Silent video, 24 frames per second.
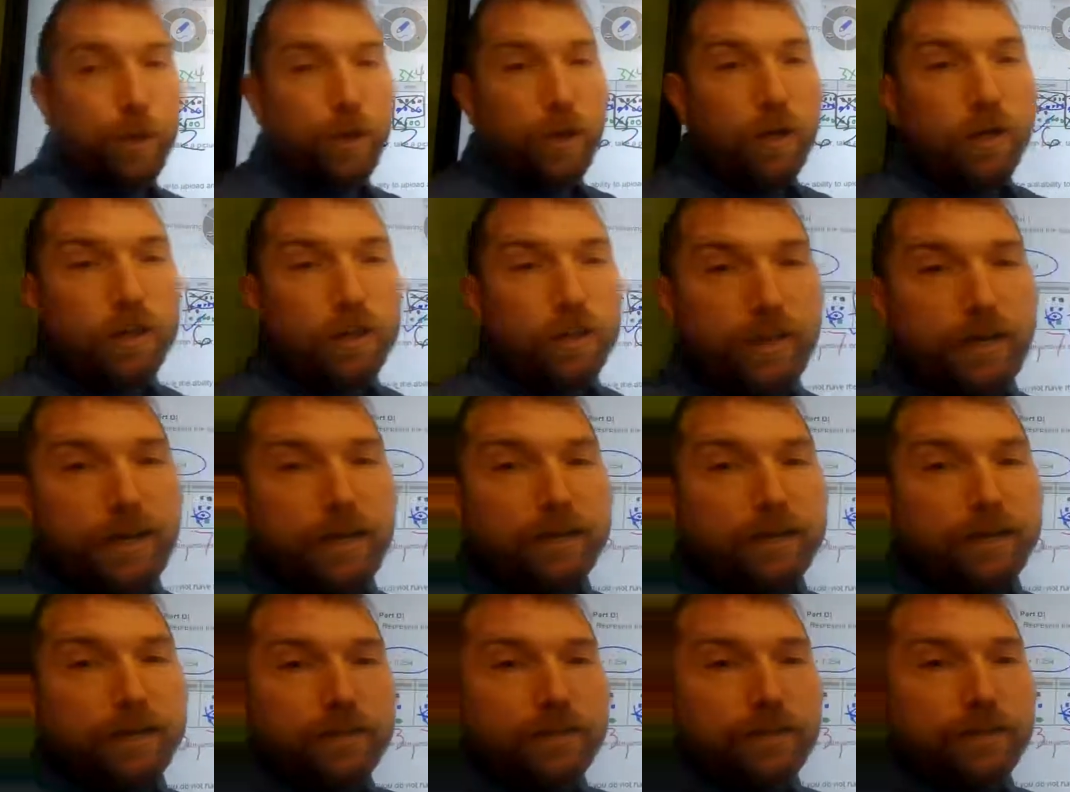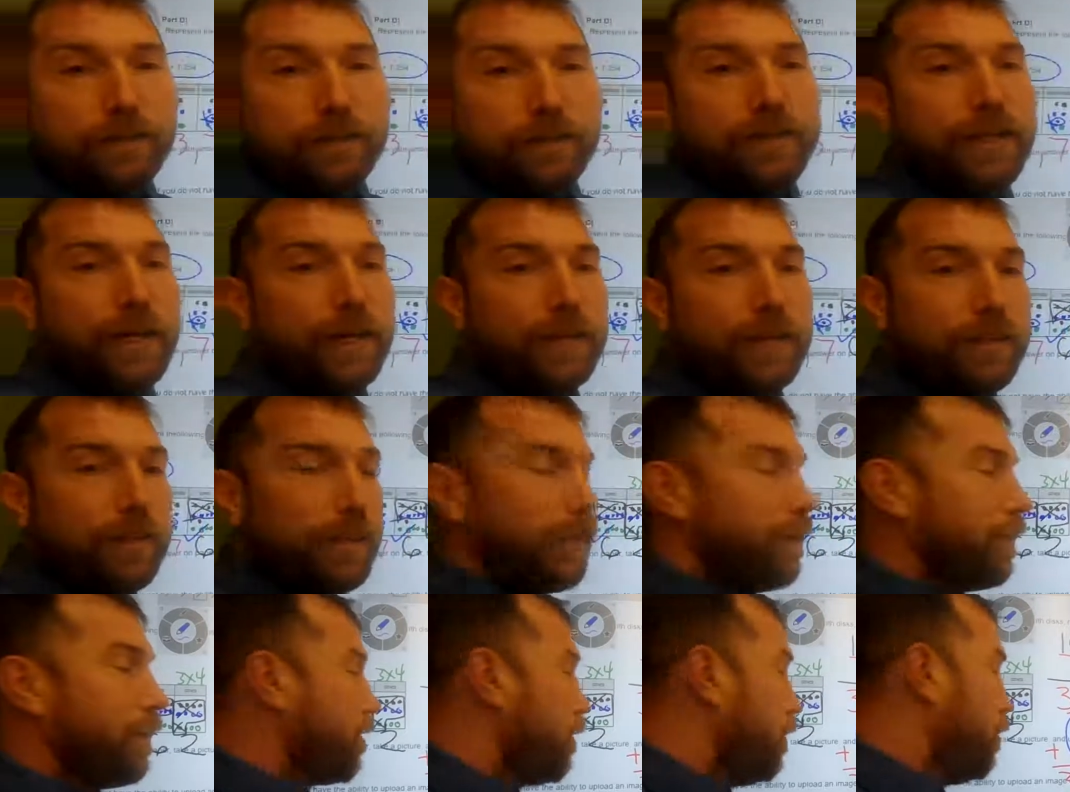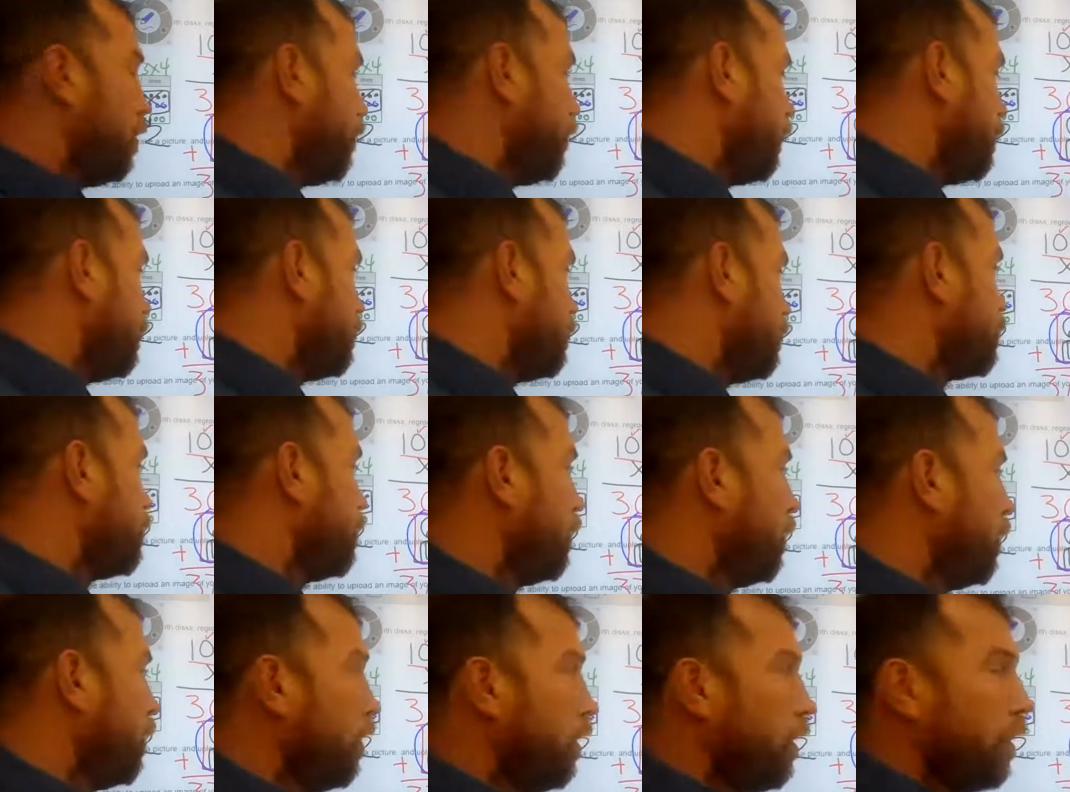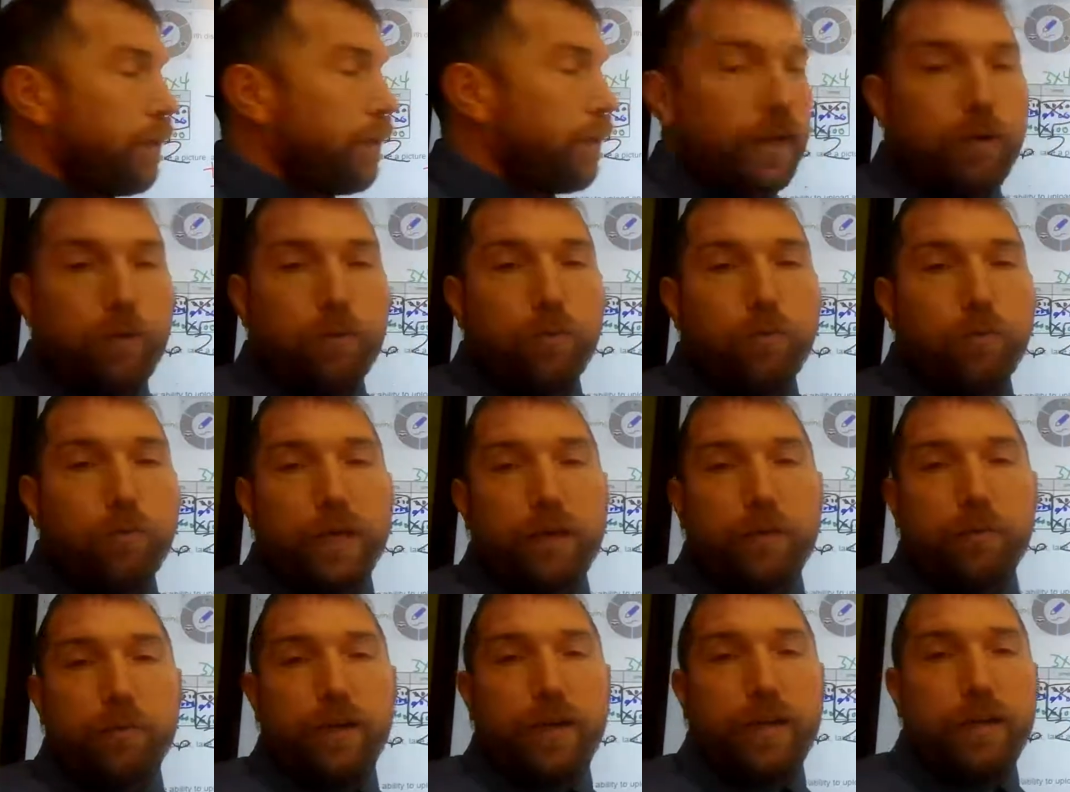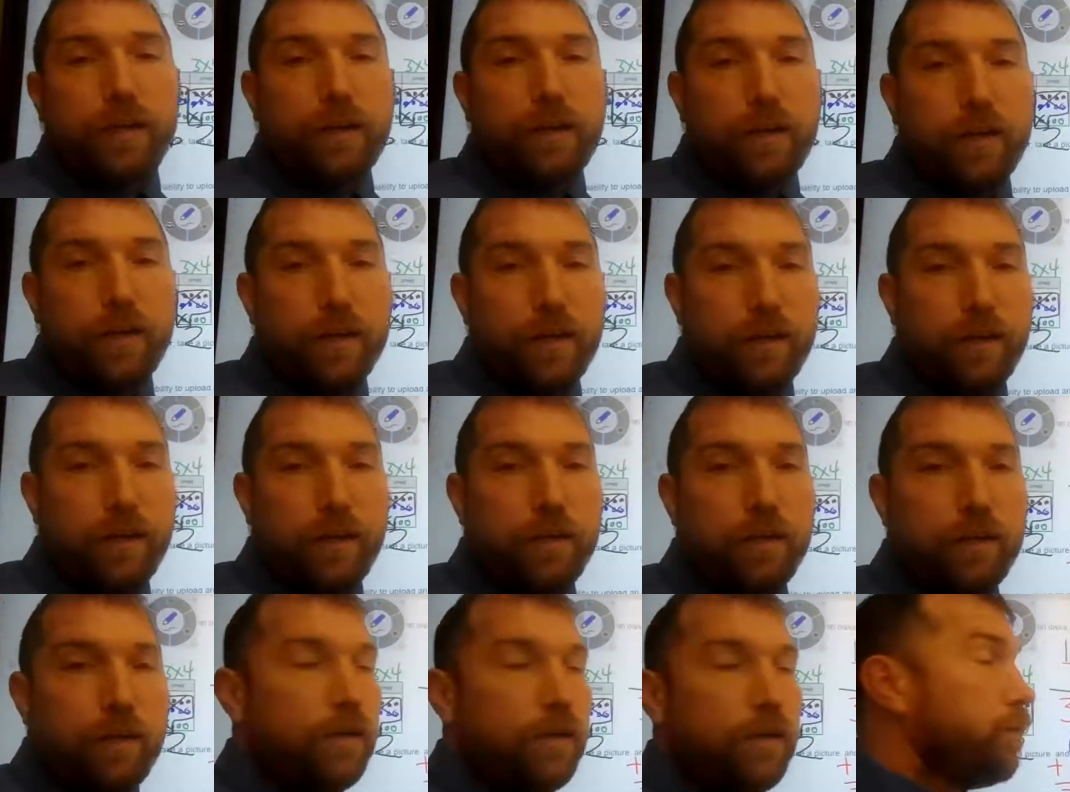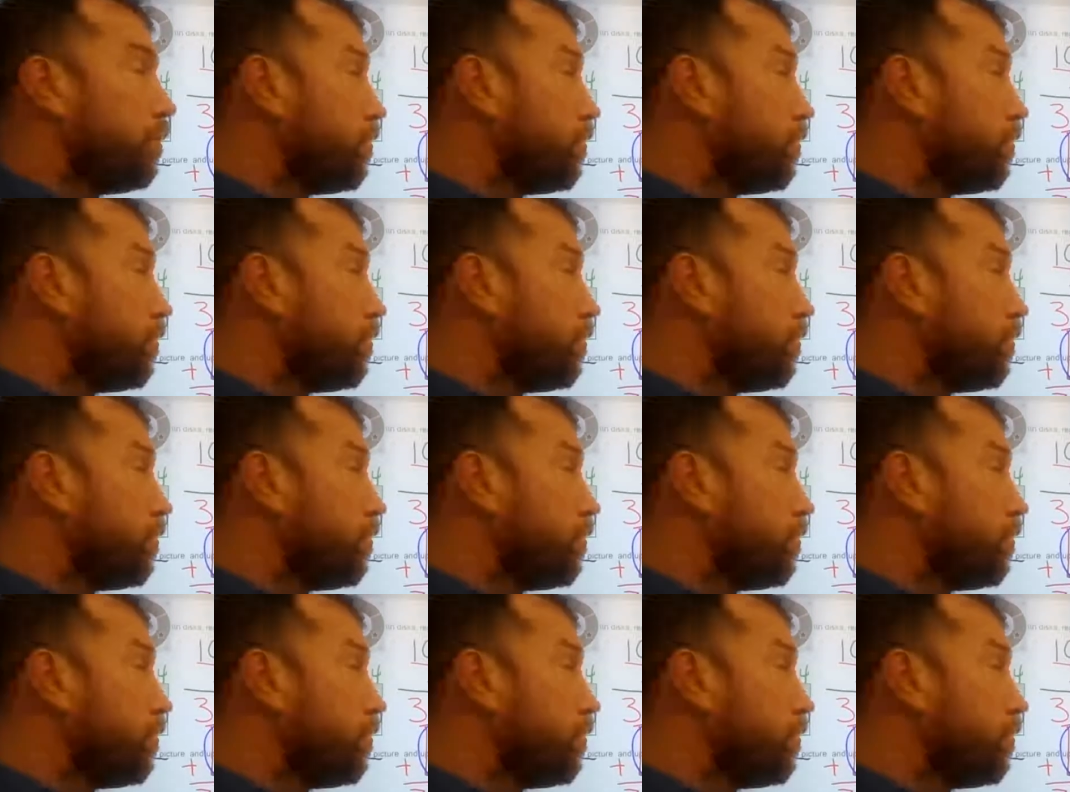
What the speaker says: that connected and going is kind of way, way harder. So the